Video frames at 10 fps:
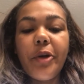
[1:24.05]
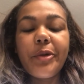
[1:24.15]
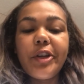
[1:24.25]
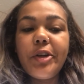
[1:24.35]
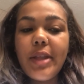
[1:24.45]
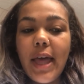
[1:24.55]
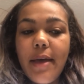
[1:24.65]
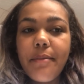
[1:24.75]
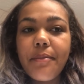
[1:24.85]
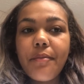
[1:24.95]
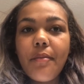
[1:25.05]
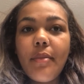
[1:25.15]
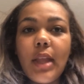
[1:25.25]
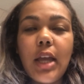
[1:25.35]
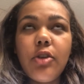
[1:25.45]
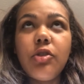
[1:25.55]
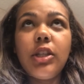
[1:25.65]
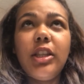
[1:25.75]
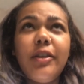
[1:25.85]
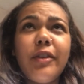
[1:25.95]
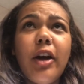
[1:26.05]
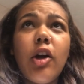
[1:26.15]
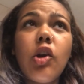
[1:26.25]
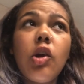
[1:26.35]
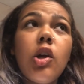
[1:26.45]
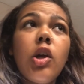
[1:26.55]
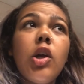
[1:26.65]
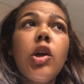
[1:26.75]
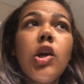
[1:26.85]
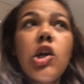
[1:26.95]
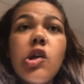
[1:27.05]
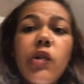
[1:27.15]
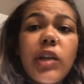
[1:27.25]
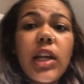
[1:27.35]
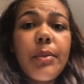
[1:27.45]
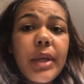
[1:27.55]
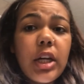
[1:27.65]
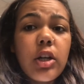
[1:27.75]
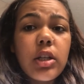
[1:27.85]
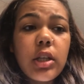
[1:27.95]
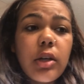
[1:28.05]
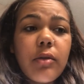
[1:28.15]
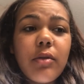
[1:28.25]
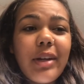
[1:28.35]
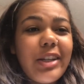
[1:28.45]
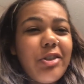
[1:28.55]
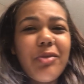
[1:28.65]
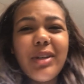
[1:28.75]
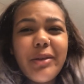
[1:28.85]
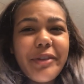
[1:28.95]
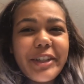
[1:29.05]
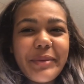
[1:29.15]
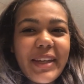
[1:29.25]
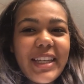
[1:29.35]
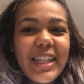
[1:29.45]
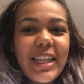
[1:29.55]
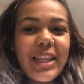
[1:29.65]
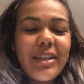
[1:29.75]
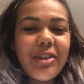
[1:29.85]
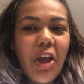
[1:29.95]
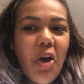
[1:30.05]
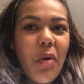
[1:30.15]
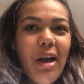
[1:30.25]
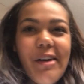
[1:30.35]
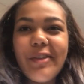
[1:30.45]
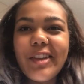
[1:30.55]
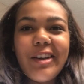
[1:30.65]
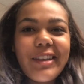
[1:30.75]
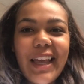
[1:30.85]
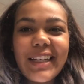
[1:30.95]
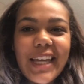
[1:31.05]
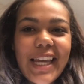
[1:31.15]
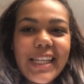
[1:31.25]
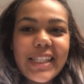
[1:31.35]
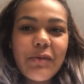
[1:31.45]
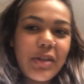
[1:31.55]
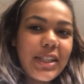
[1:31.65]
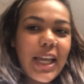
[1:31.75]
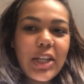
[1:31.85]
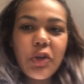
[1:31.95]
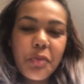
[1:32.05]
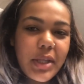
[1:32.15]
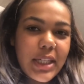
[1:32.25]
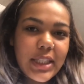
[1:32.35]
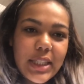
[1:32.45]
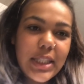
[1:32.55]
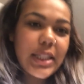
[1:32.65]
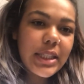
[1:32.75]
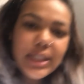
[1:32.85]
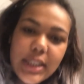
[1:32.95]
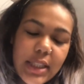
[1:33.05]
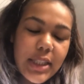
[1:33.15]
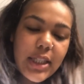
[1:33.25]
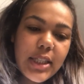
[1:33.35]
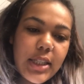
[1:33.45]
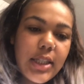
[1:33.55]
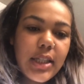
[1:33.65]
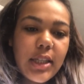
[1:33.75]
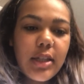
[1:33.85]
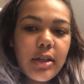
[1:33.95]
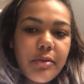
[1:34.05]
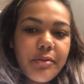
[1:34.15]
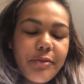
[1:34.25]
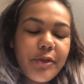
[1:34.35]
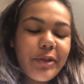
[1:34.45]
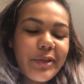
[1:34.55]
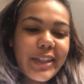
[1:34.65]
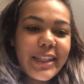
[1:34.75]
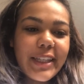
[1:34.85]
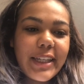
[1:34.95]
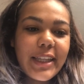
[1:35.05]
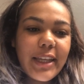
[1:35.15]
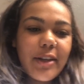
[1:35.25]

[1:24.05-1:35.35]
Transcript: I'm gonna do that. I usually leave it on for, like, a minute or so. I do it while I brush my teeth, so however long that takes. What is that, 2 minutes? You know, just really get